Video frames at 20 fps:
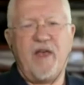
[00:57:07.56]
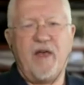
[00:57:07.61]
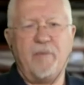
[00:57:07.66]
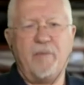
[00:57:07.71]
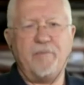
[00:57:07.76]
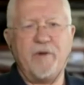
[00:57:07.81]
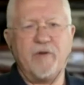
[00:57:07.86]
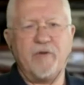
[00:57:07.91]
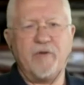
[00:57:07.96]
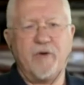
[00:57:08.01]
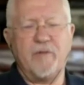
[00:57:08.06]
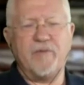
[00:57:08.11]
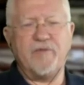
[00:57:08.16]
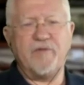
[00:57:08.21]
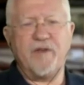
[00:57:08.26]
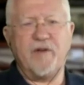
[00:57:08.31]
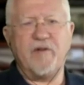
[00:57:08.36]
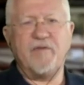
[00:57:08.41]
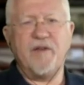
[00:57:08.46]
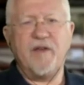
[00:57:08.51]
in terms
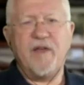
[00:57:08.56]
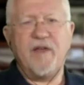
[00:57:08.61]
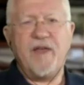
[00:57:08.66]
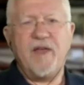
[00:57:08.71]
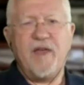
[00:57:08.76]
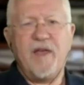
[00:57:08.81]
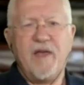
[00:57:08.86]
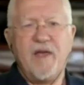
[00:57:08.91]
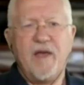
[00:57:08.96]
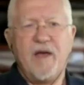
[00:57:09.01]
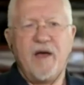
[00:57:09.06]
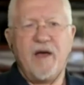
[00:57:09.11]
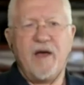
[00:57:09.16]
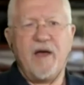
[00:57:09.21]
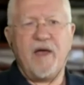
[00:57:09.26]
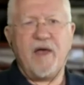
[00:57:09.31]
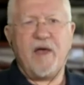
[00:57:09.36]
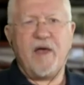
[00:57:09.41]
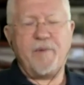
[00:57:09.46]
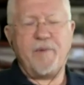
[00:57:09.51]
of
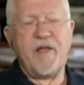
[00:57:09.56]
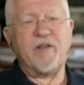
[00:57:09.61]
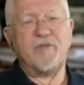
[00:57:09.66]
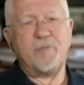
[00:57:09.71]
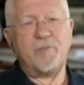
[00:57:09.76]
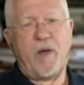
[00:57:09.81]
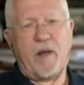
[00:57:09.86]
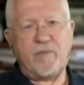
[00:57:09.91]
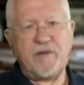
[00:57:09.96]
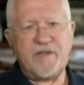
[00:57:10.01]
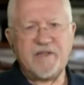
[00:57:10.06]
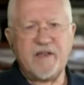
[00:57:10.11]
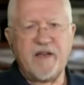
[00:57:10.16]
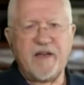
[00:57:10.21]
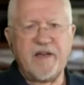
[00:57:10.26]
helping us publicize